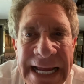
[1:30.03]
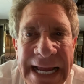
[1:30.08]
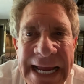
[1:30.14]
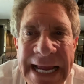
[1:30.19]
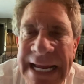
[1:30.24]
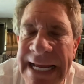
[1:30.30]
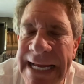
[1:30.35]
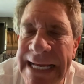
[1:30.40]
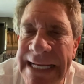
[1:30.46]

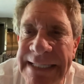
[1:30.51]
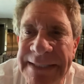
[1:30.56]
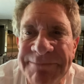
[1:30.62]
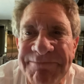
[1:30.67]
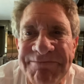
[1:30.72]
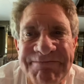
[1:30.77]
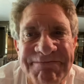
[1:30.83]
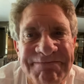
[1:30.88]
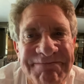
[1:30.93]

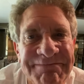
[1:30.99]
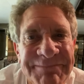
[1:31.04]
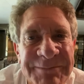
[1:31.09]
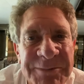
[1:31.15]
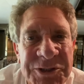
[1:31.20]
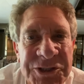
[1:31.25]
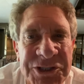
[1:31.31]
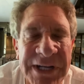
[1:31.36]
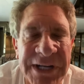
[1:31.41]
And
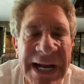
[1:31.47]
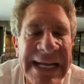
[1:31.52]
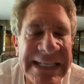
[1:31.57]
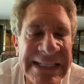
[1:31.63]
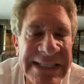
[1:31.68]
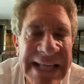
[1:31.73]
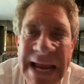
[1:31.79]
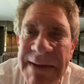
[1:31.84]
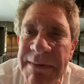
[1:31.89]
should I
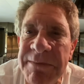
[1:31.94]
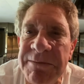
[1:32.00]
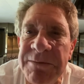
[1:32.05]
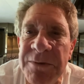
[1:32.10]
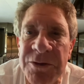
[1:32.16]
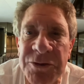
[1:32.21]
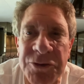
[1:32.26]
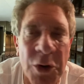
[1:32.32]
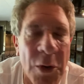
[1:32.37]
name
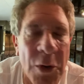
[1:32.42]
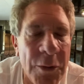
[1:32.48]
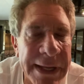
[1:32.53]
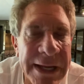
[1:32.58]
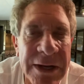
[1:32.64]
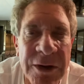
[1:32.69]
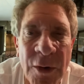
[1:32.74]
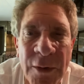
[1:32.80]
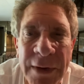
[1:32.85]
him
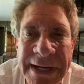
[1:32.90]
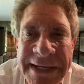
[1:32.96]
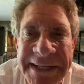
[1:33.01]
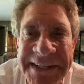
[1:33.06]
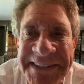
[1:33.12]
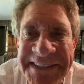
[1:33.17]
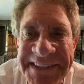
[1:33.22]
Dogecoin?